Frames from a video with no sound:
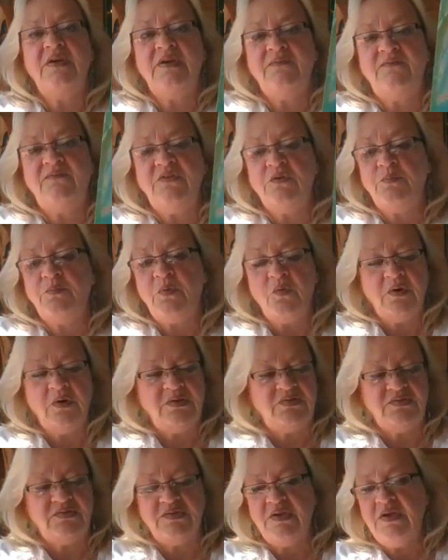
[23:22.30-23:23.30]
and
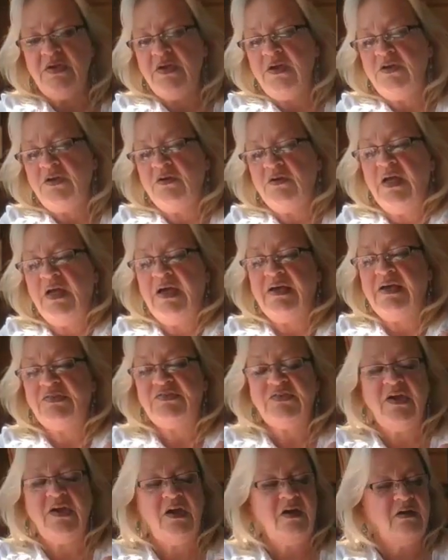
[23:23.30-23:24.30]
viewpoints. Your
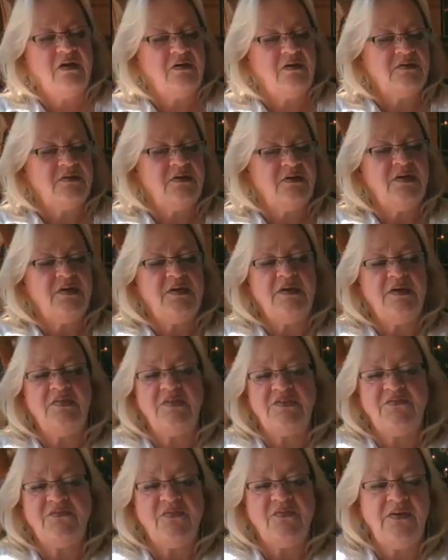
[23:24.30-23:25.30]
last card in
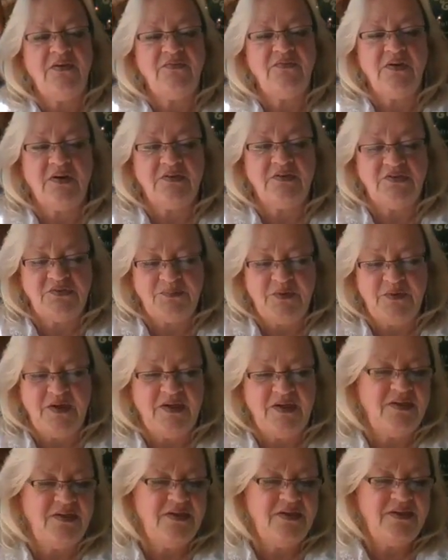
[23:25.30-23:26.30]
this five card
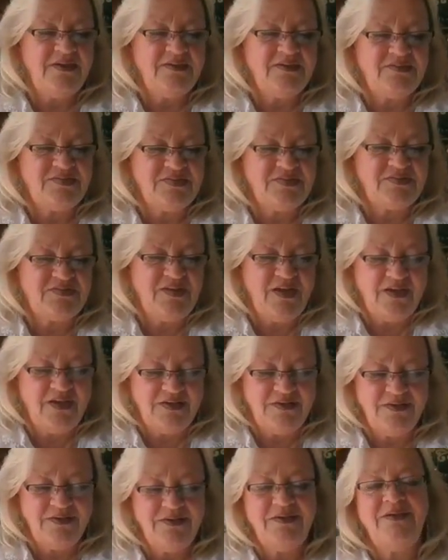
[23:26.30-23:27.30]
spread is the
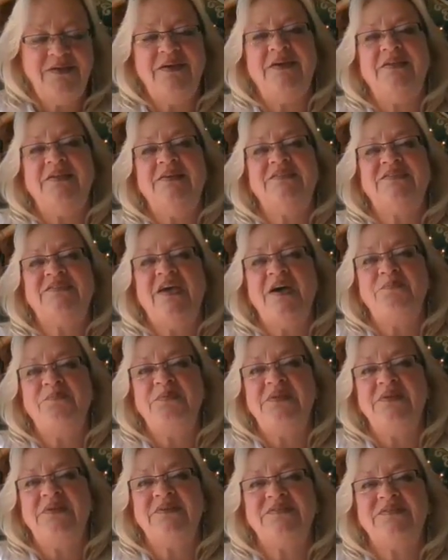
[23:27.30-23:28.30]
sun. It is
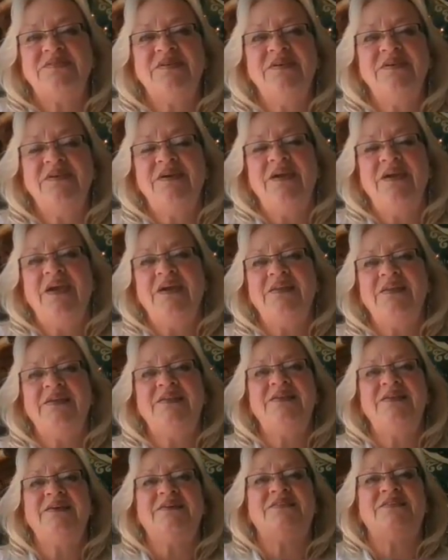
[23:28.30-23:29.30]
happiness, and
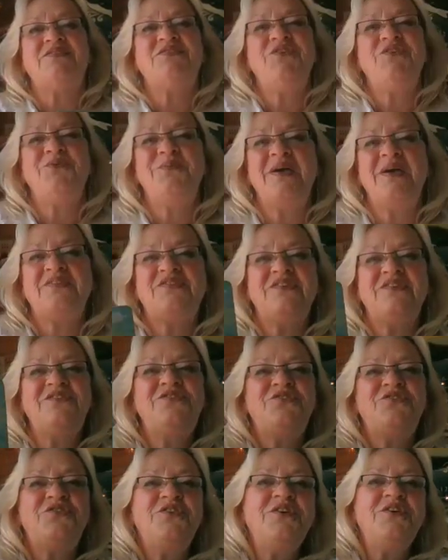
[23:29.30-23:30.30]
it is your
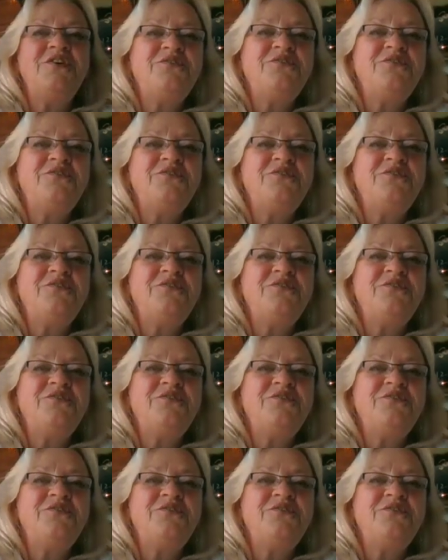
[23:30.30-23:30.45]
message